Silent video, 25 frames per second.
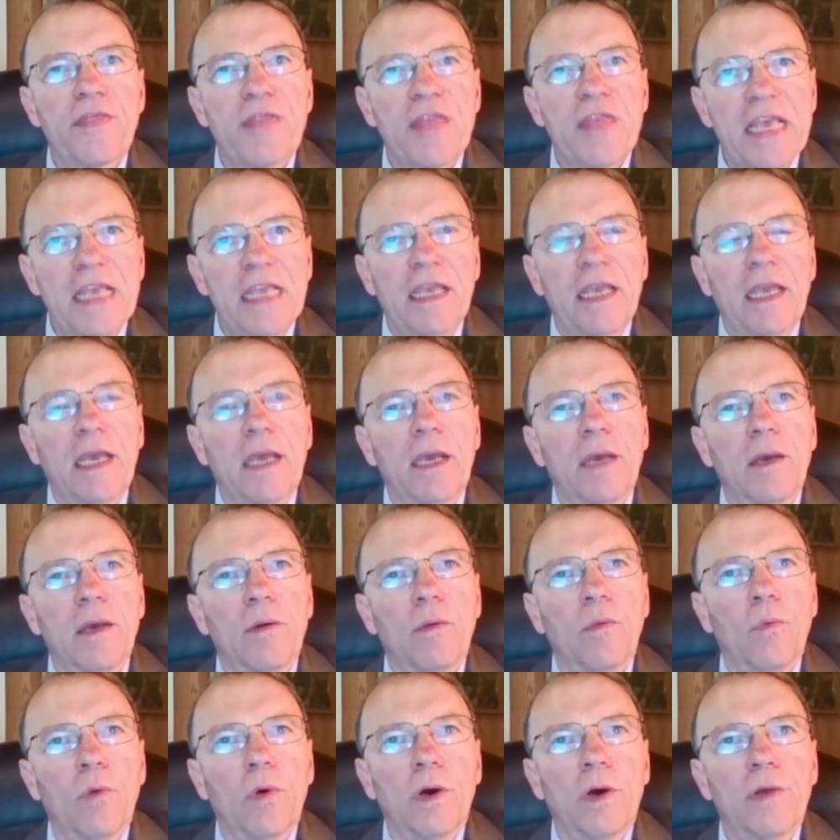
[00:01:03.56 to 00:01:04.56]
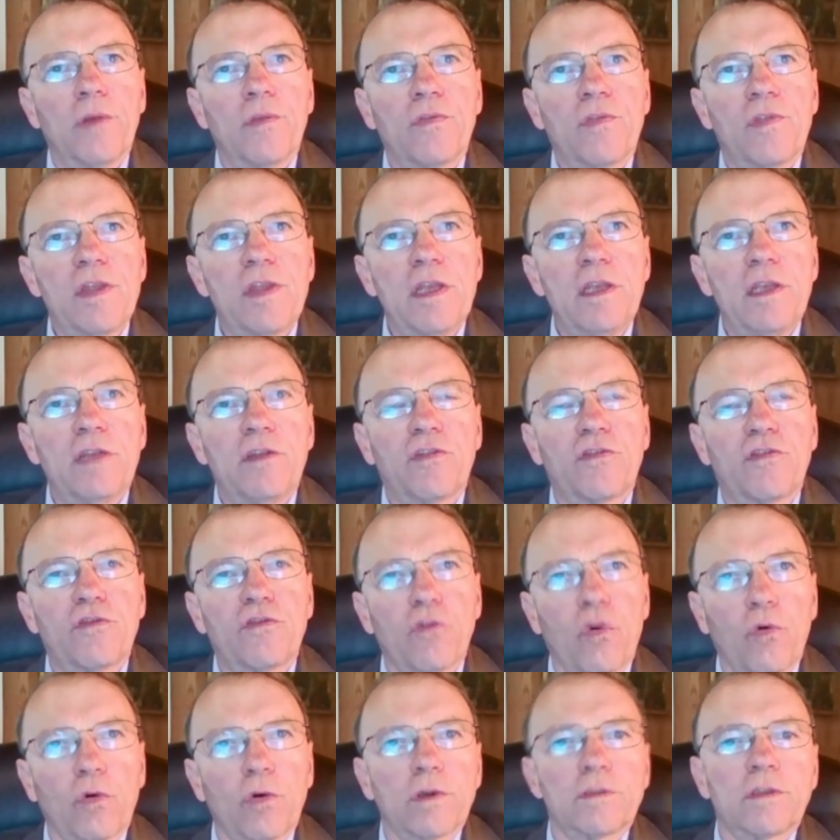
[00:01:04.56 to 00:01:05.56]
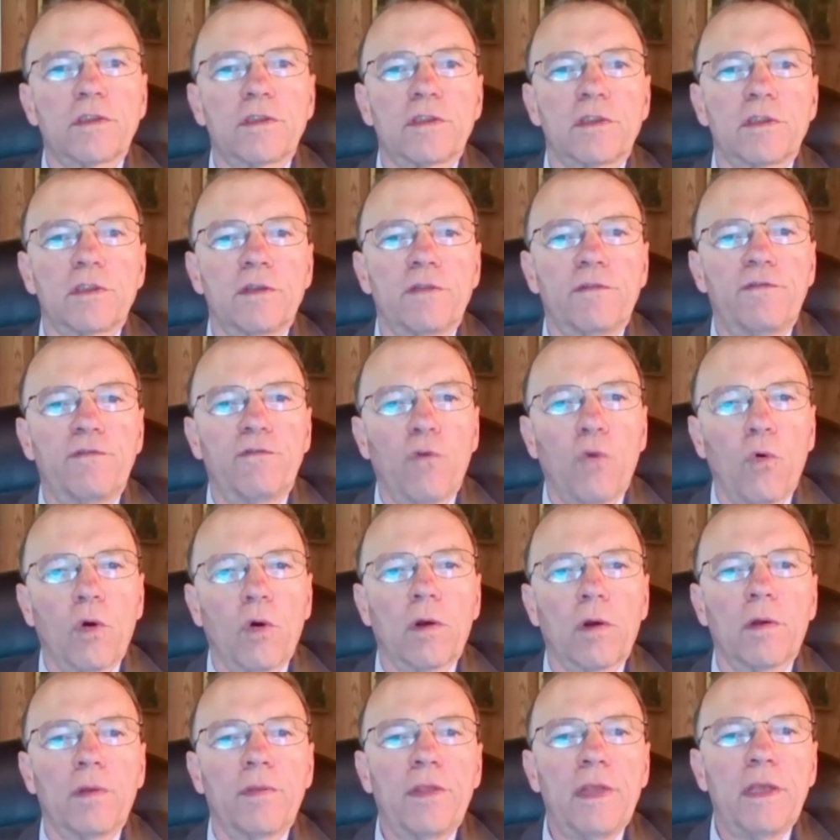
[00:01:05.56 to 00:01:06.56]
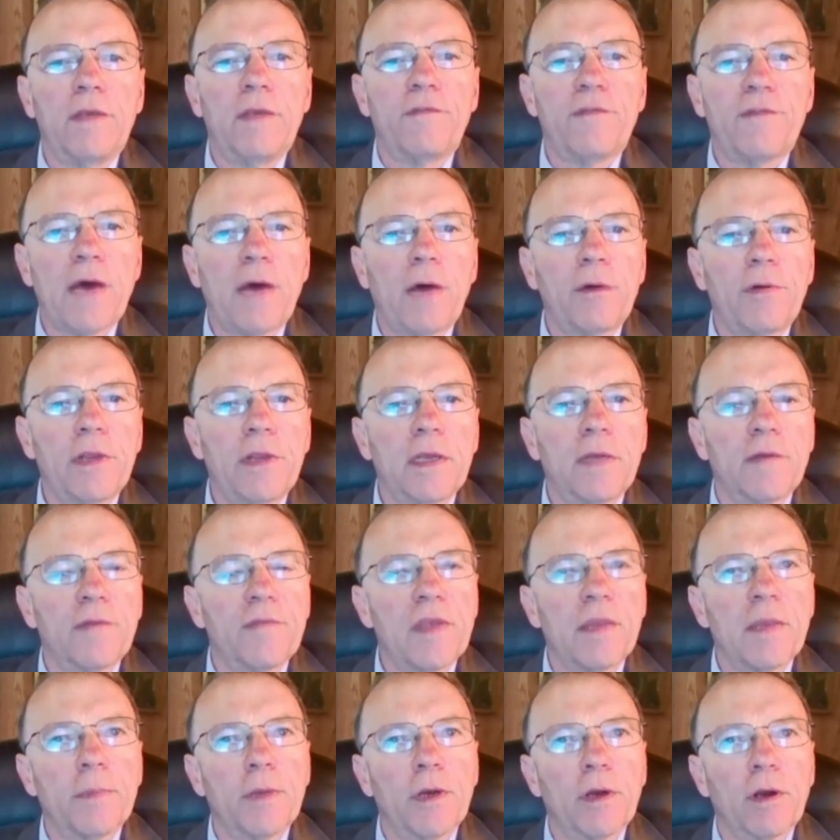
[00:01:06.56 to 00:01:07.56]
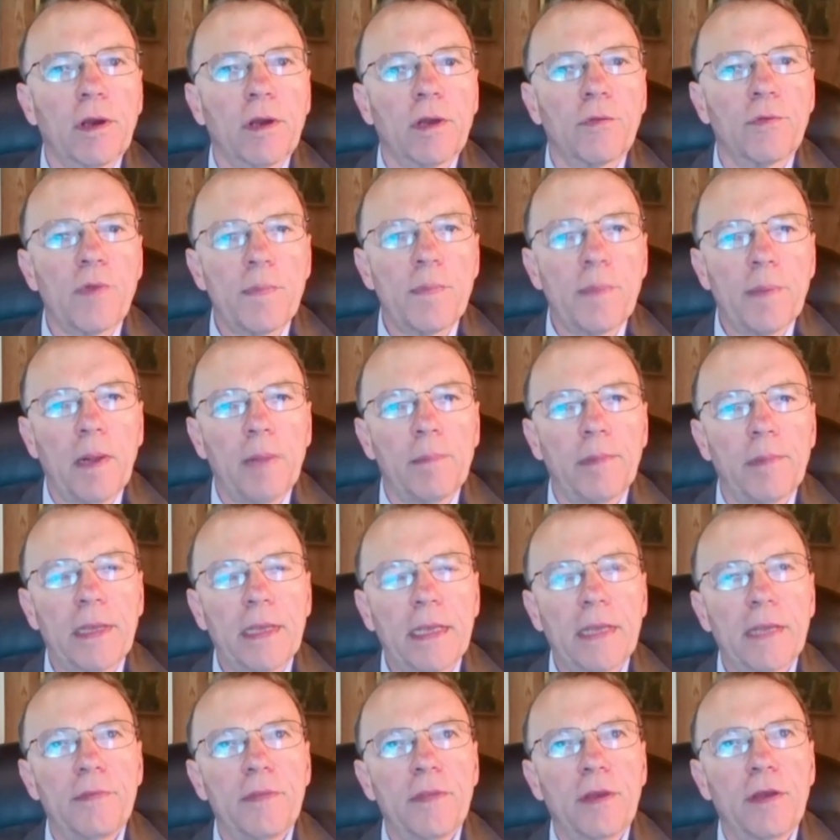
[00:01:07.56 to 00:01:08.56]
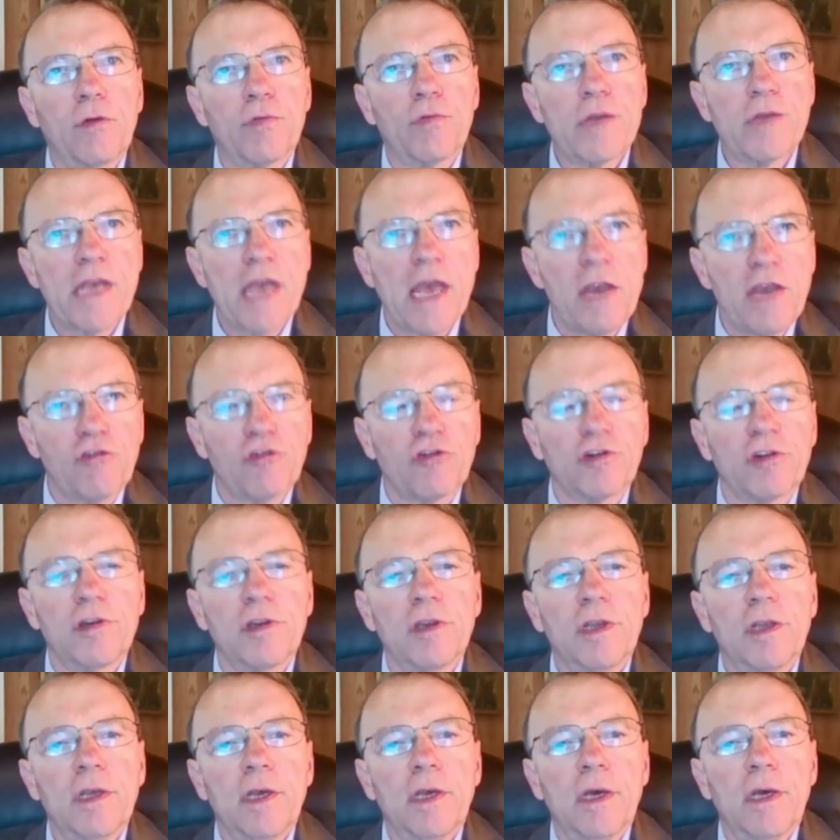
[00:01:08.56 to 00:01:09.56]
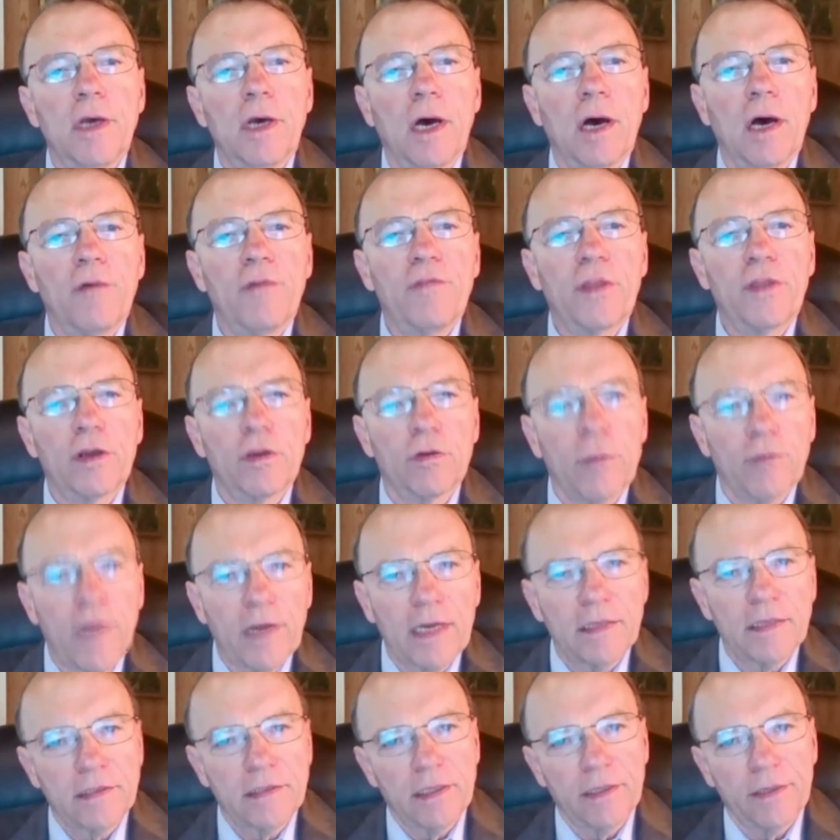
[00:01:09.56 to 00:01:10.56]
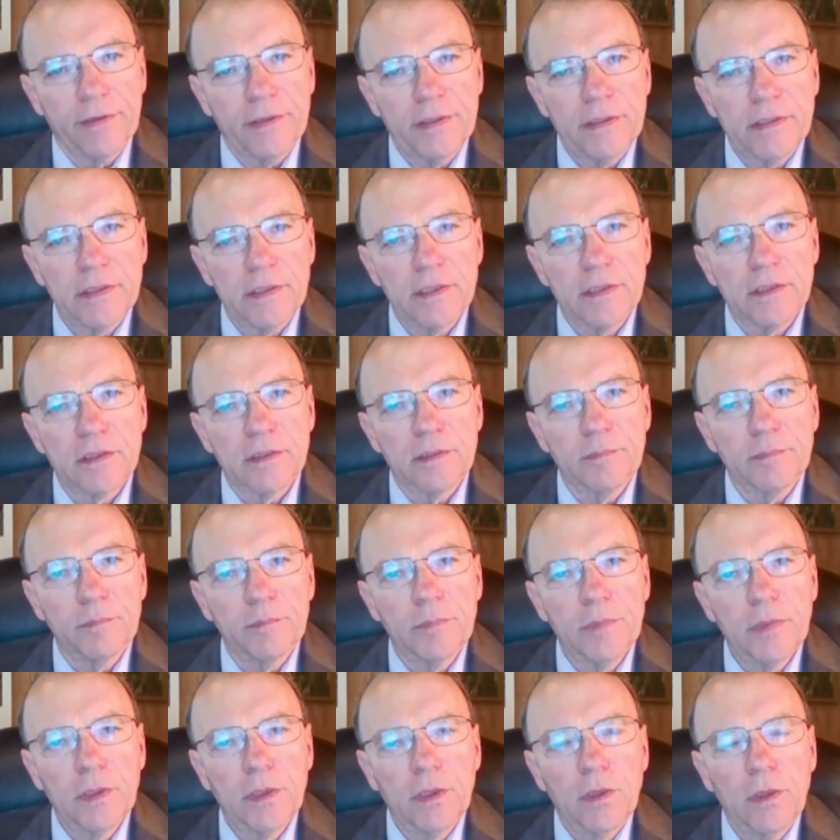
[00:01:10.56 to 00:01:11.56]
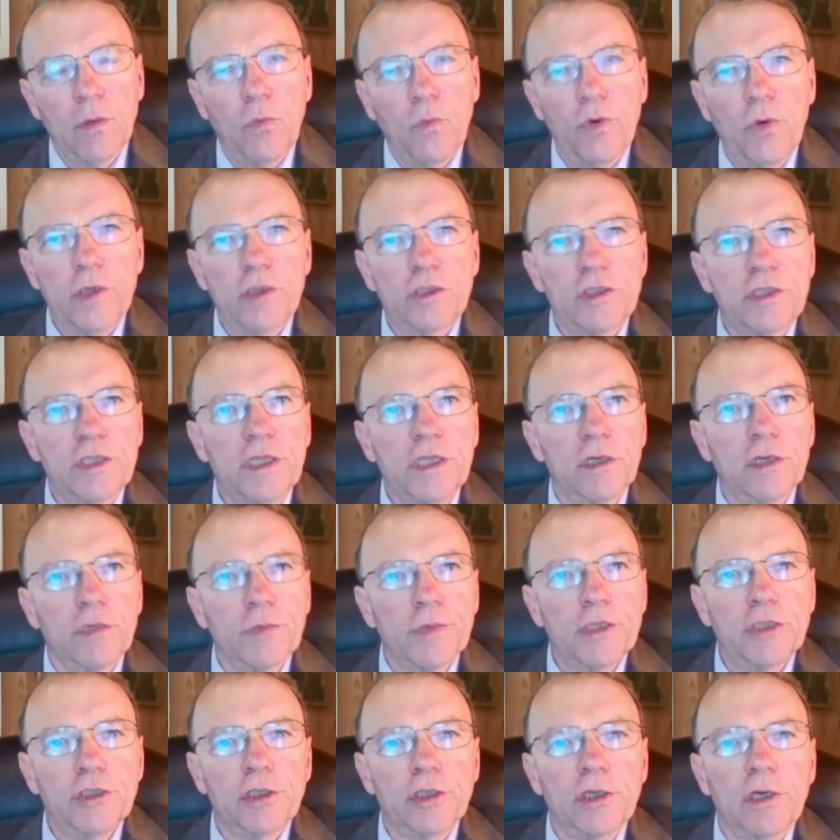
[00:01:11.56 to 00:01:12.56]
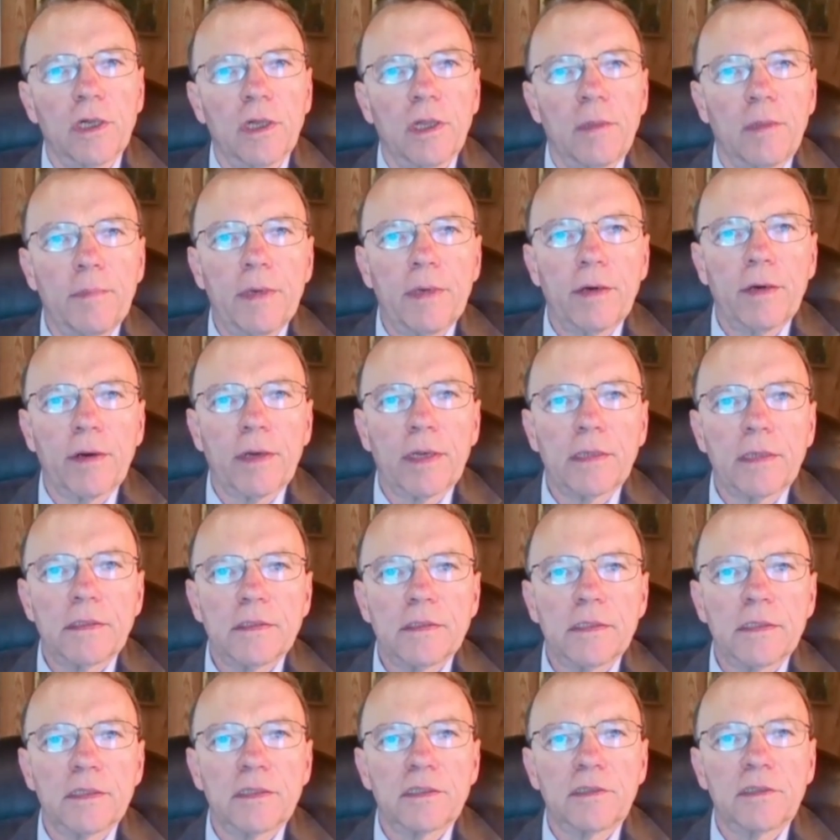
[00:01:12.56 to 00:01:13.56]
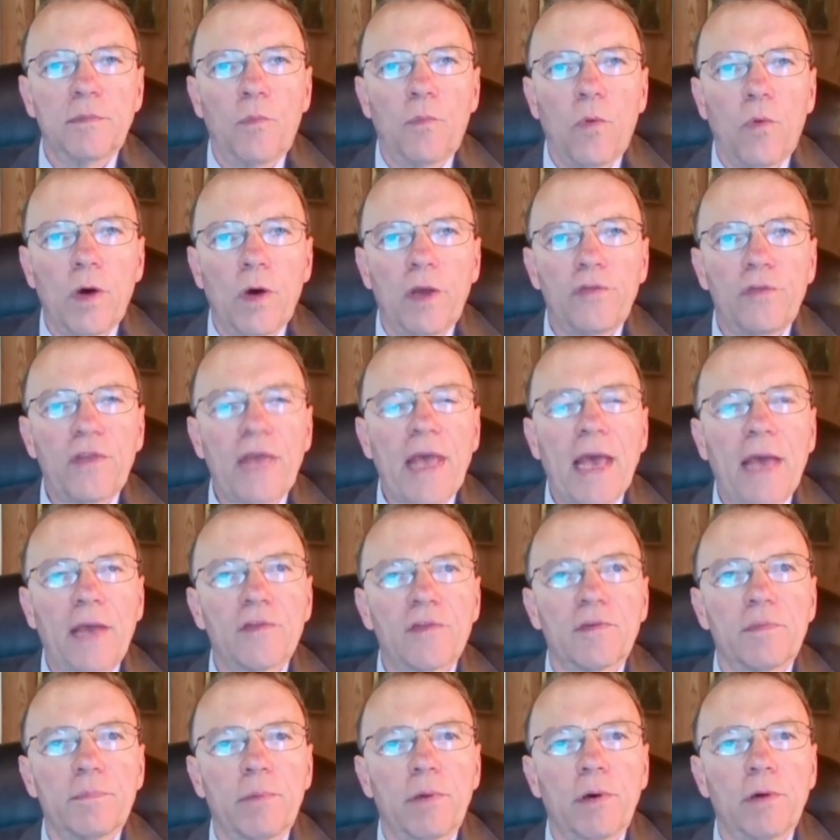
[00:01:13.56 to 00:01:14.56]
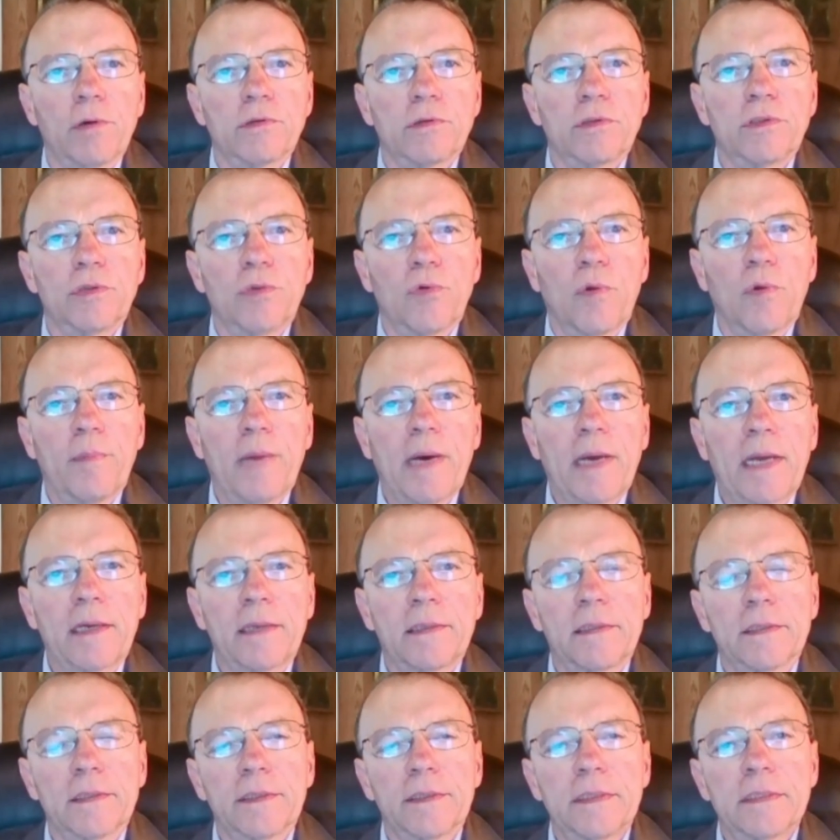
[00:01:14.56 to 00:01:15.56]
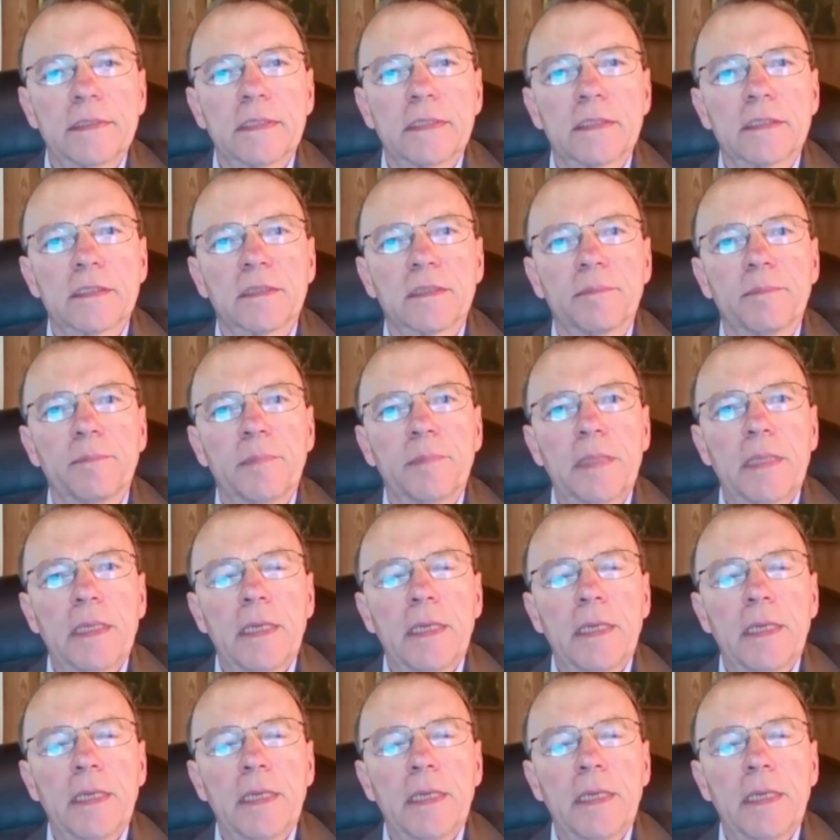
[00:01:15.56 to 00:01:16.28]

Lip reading: thinking was the source for the founding of the American Republic and the creation of the creditary system, which the original American system was, as opposed to a monetary system.